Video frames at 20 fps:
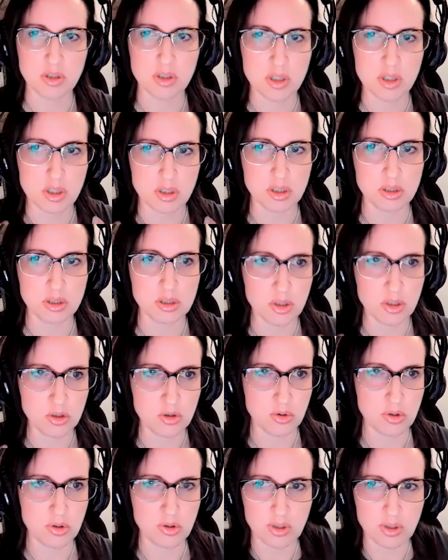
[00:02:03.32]
just,
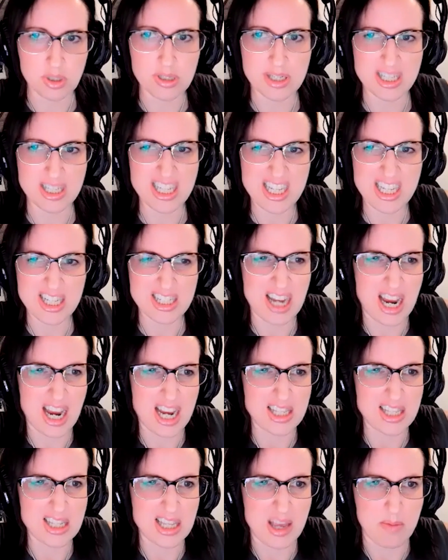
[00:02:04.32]
you can see
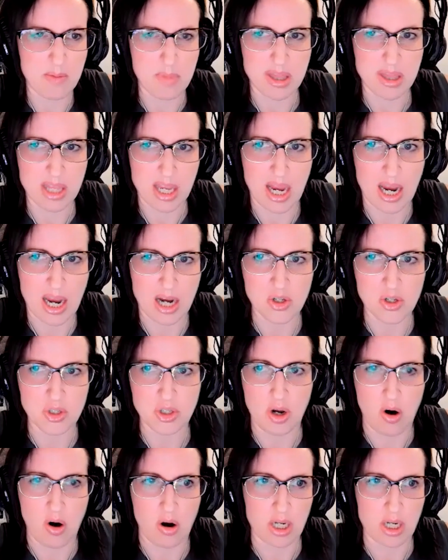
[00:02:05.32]
signs in them that they
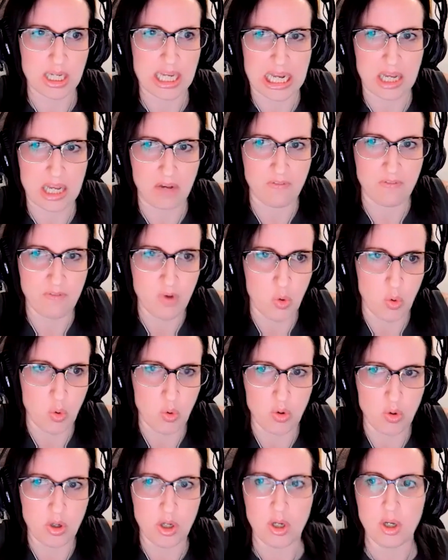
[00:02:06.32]
actually are getting
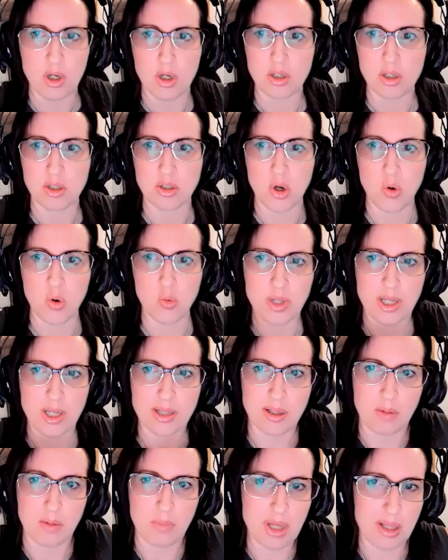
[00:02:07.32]
full. Don't
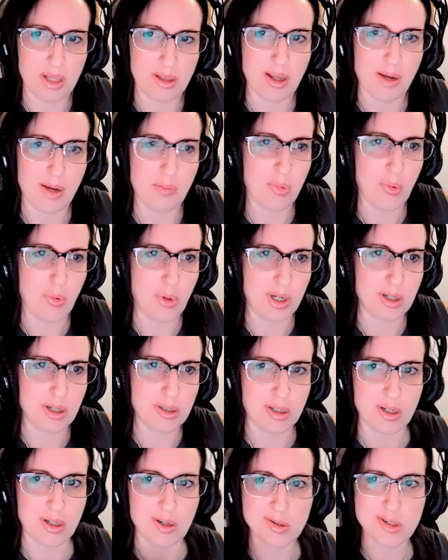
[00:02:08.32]
let them hit that point,
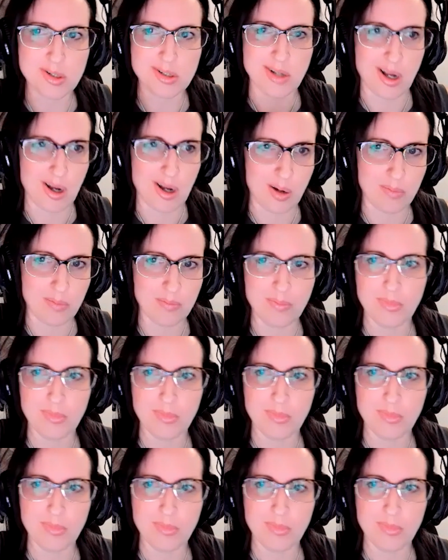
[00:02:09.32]
you know, stop.